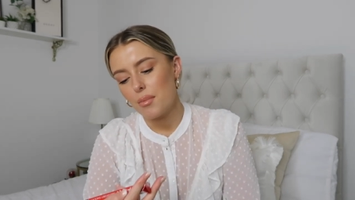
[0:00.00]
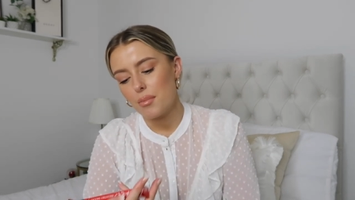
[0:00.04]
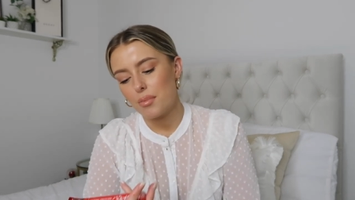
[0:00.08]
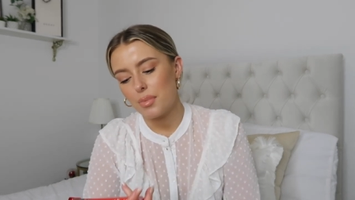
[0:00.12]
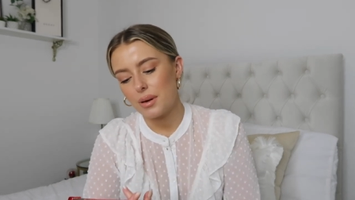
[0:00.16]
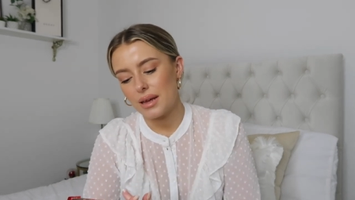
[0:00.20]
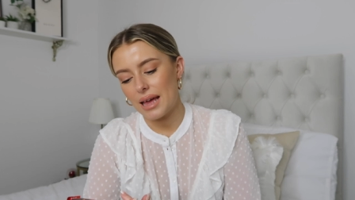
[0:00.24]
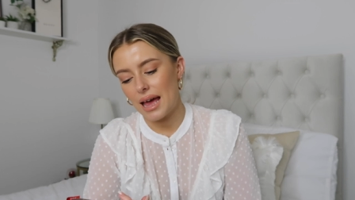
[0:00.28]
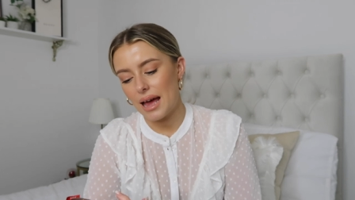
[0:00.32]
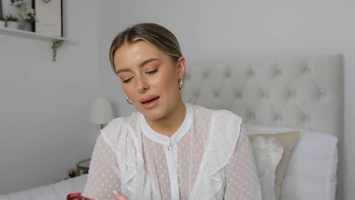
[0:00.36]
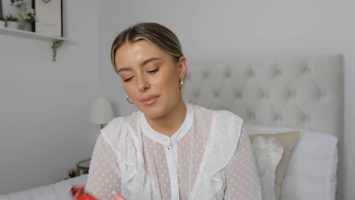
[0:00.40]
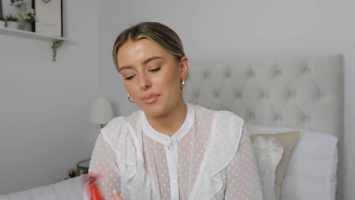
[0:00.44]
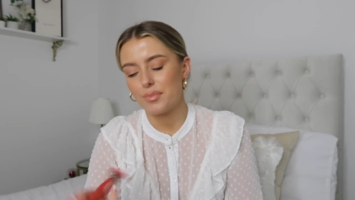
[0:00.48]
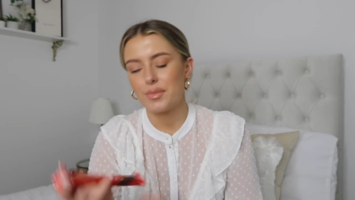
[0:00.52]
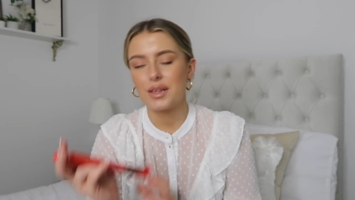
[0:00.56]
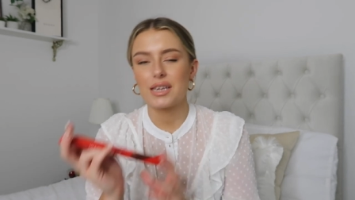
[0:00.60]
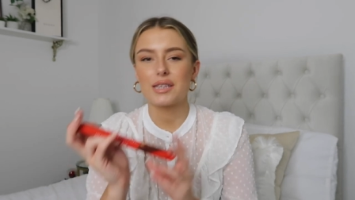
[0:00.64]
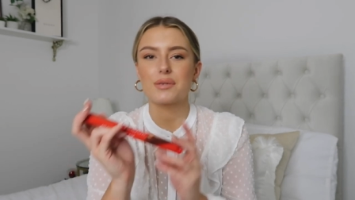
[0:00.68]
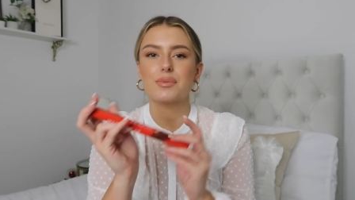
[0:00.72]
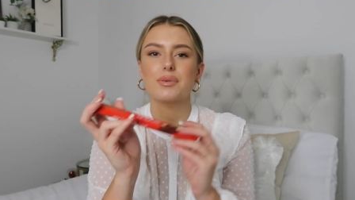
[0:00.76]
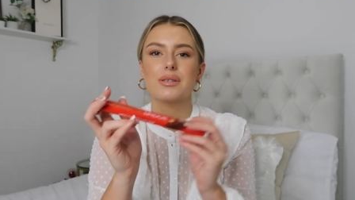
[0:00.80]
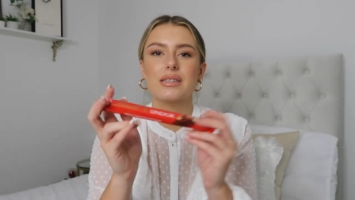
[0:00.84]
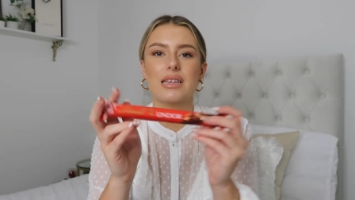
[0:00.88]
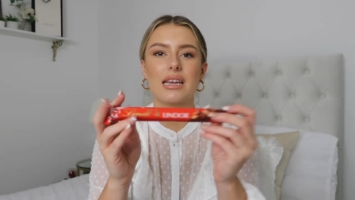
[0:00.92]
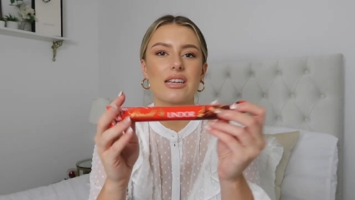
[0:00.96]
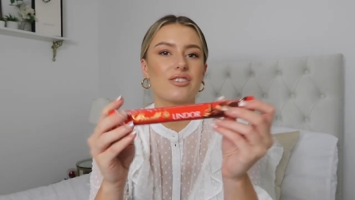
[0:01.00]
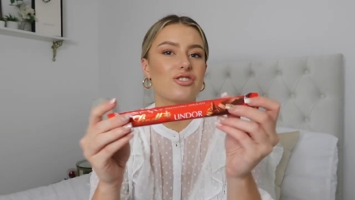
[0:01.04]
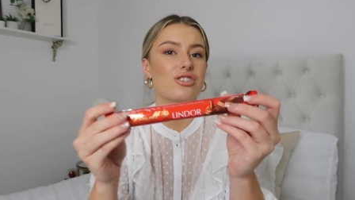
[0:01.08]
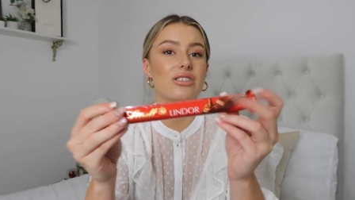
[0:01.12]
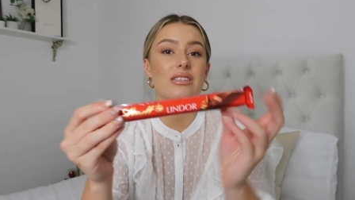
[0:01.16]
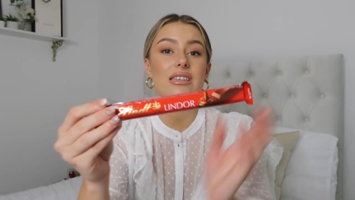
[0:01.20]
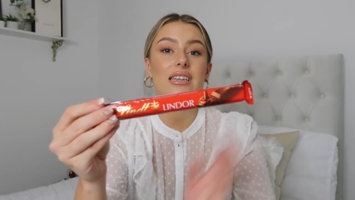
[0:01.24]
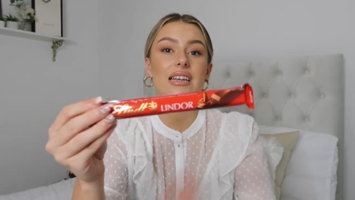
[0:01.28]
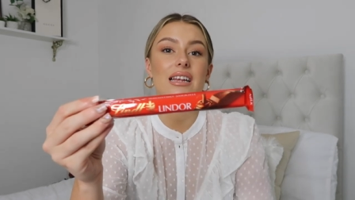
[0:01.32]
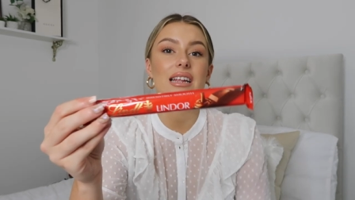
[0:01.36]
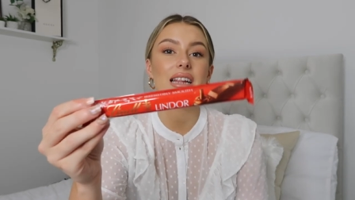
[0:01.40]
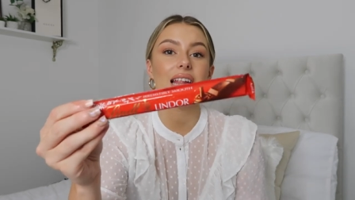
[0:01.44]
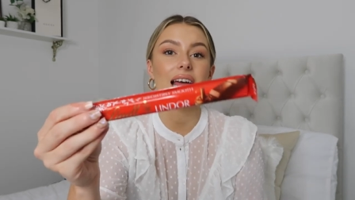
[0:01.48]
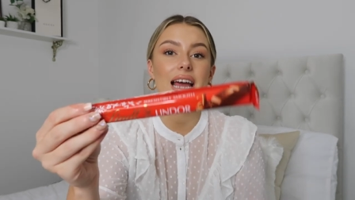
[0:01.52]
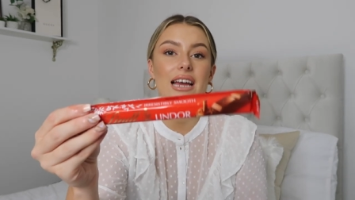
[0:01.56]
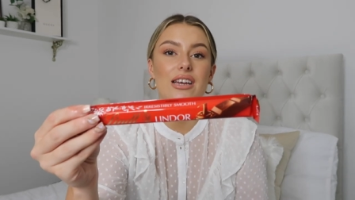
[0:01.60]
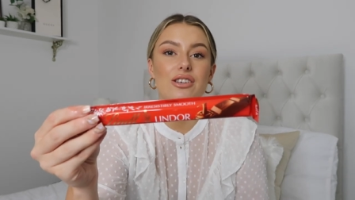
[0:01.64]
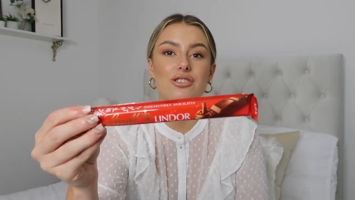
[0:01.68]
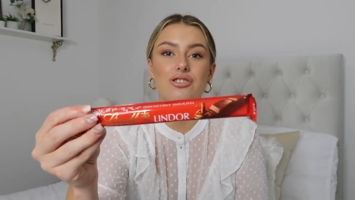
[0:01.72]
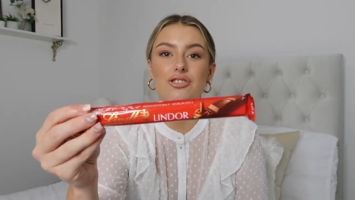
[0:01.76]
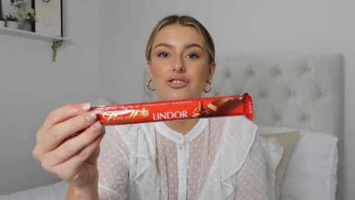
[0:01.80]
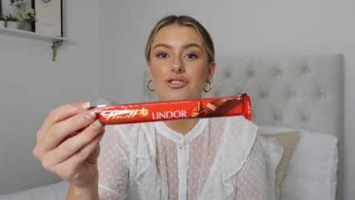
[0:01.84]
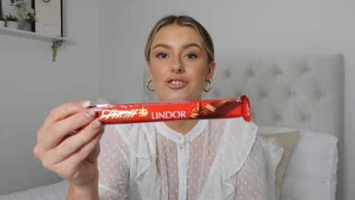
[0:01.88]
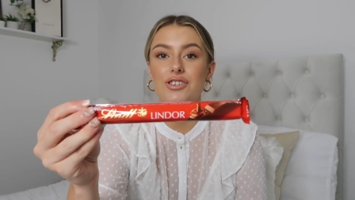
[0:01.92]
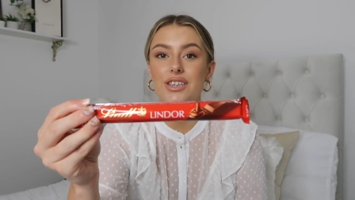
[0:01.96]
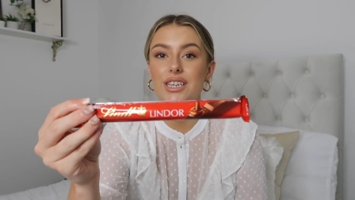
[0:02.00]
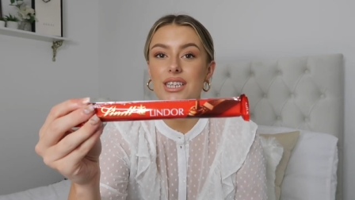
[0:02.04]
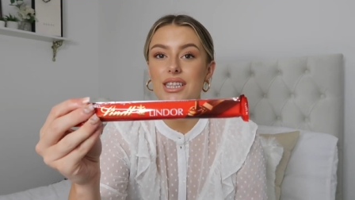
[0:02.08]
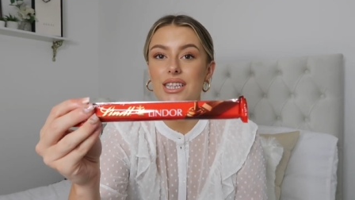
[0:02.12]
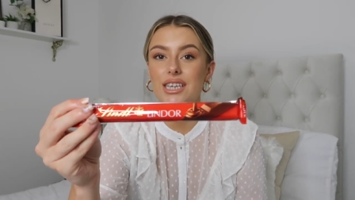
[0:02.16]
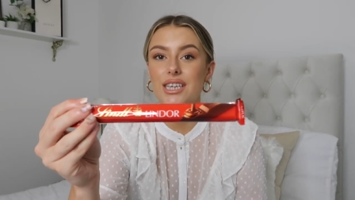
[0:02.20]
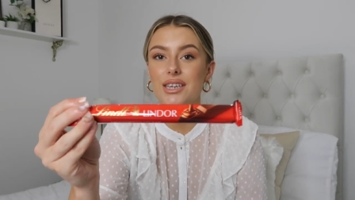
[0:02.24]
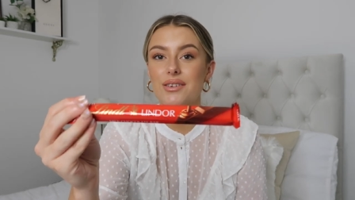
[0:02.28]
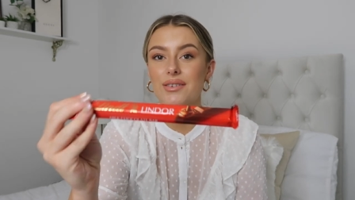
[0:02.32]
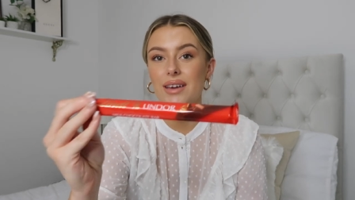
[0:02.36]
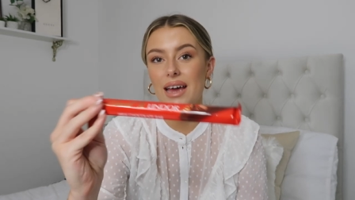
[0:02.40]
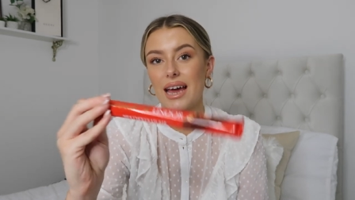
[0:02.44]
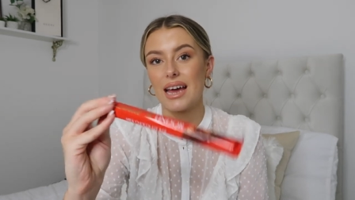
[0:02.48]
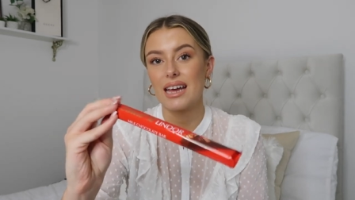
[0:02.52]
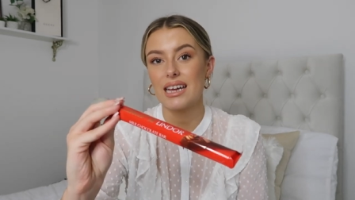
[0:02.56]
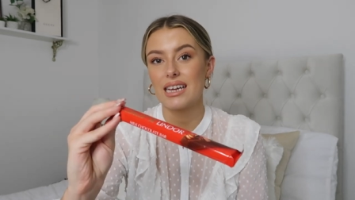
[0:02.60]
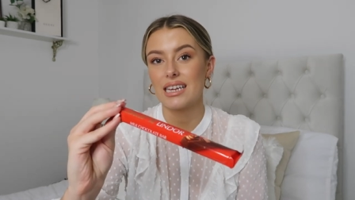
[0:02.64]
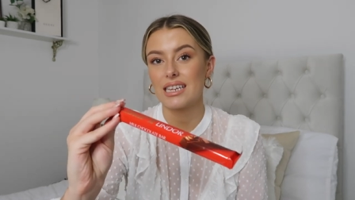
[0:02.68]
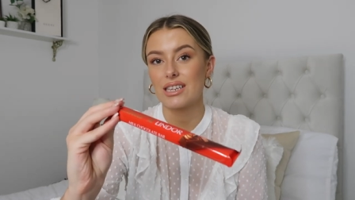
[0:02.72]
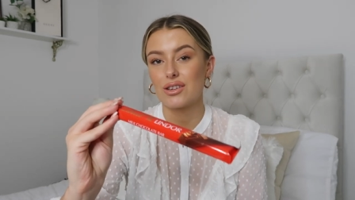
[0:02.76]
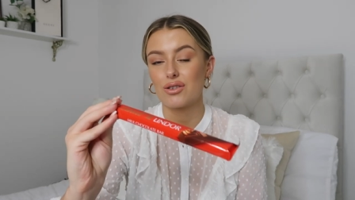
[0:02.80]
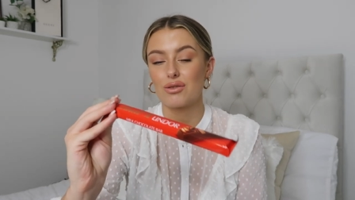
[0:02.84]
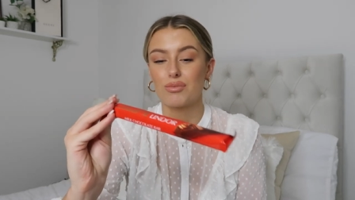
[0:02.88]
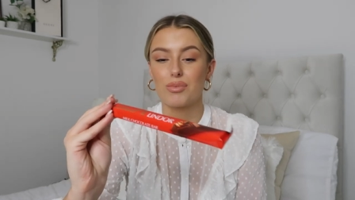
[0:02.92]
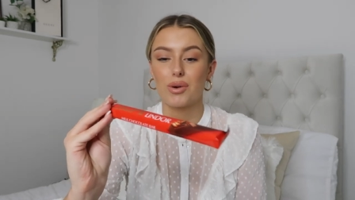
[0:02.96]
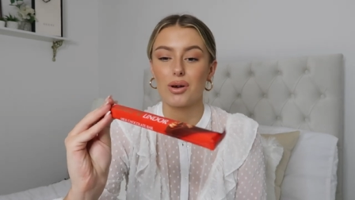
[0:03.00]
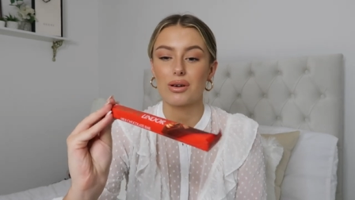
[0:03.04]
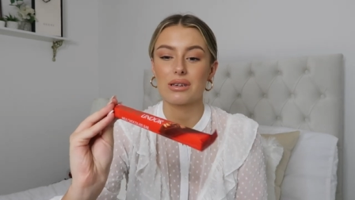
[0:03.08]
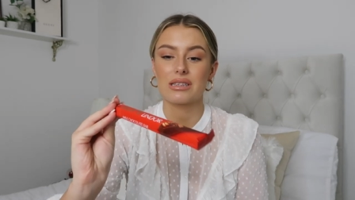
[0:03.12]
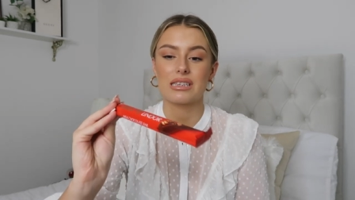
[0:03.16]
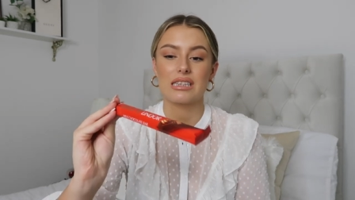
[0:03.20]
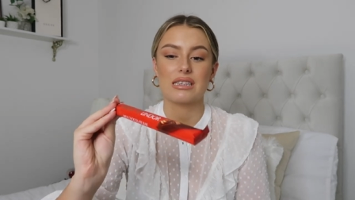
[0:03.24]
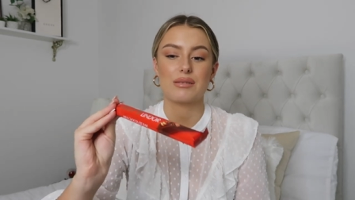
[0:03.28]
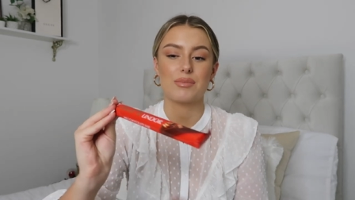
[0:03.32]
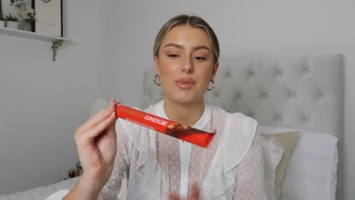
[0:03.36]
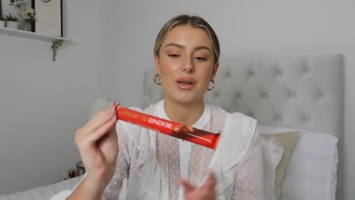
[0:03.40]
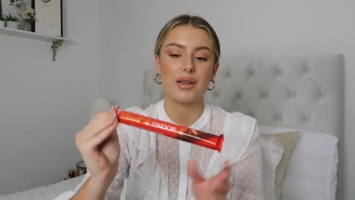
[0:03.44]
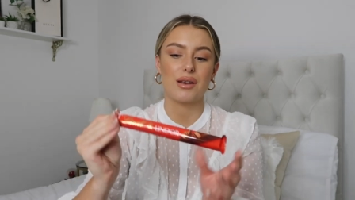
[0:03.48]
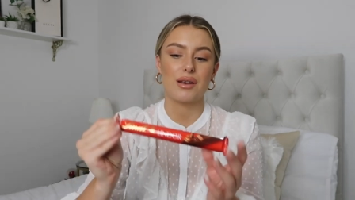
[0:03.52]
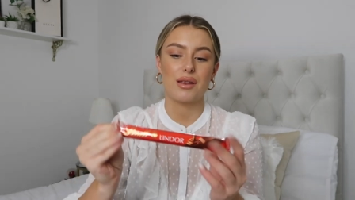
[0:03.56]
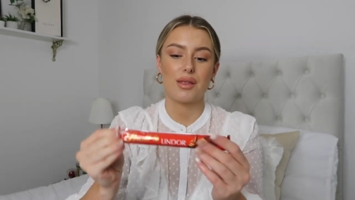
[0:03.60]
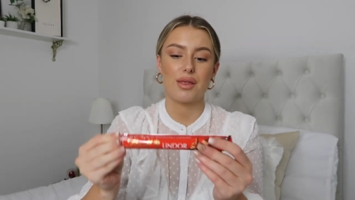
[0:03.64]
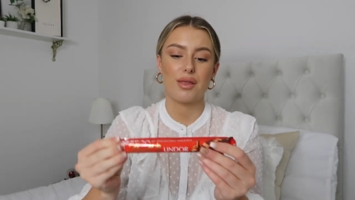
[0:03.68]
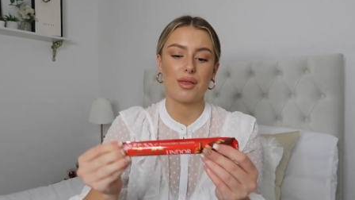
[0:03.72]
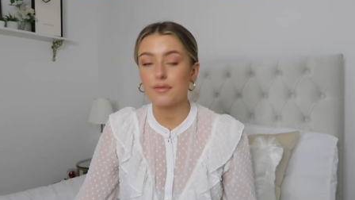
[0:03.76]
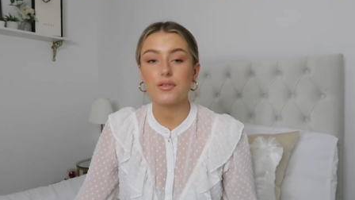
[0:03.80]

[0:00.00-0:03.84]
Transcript: but yeah, this was like just a little extra treat that you get in your box this month.